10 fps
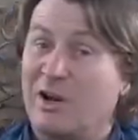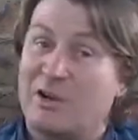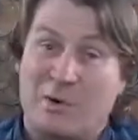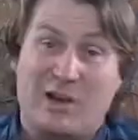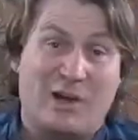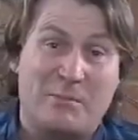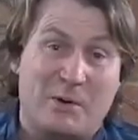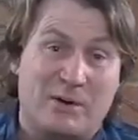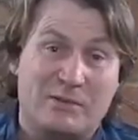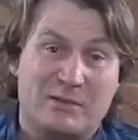I quite like
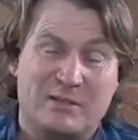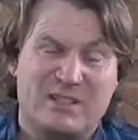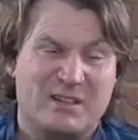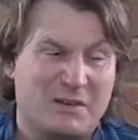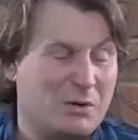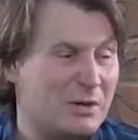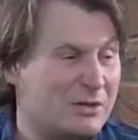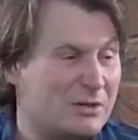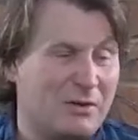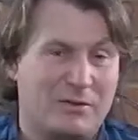moss. There's something quite
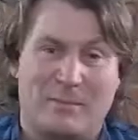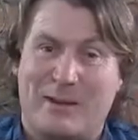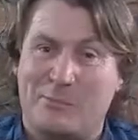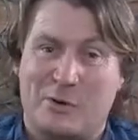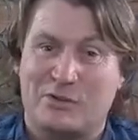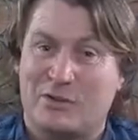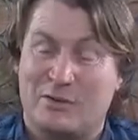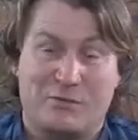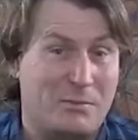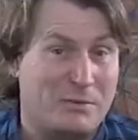soft about moss
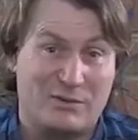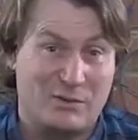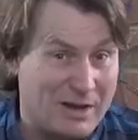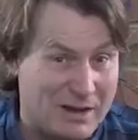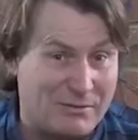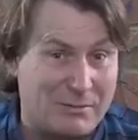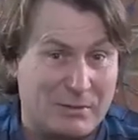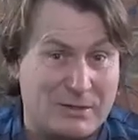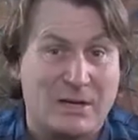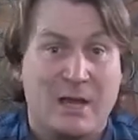underfoot, but it's not
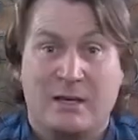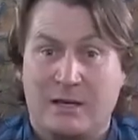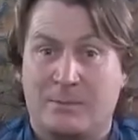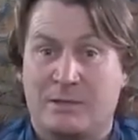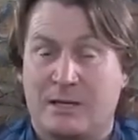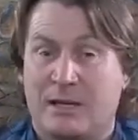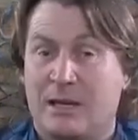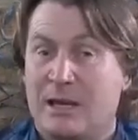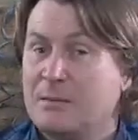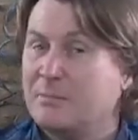everybody's cup of tea.
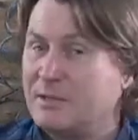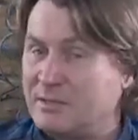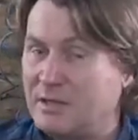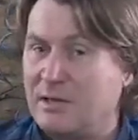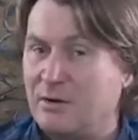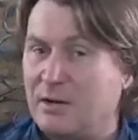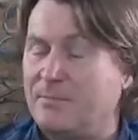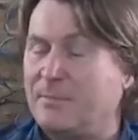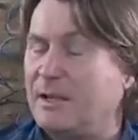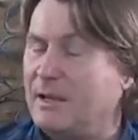But the secret,
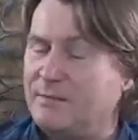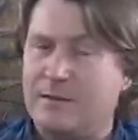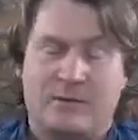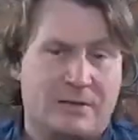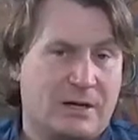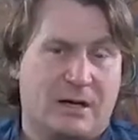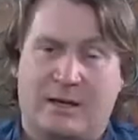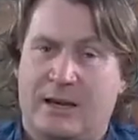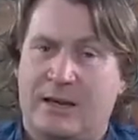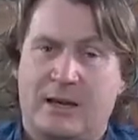even if you start
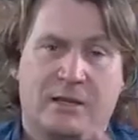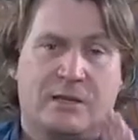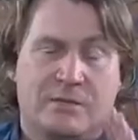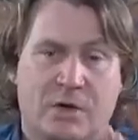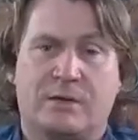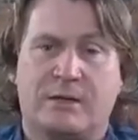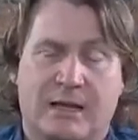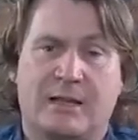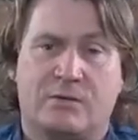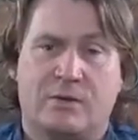again, you've got to
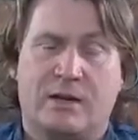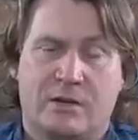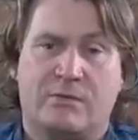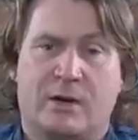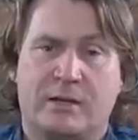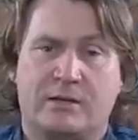get the drainage right.